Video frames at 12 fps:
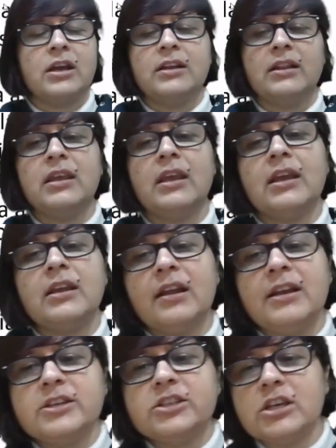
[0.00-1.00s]
and the
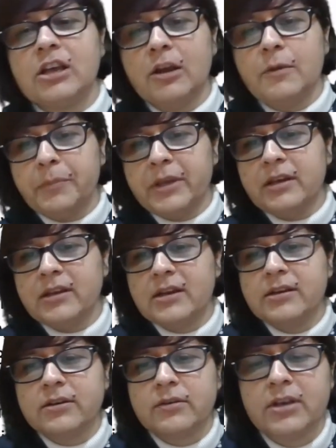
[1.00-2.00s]
analytical
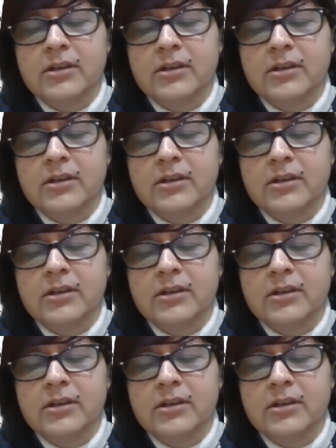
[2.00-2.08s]
period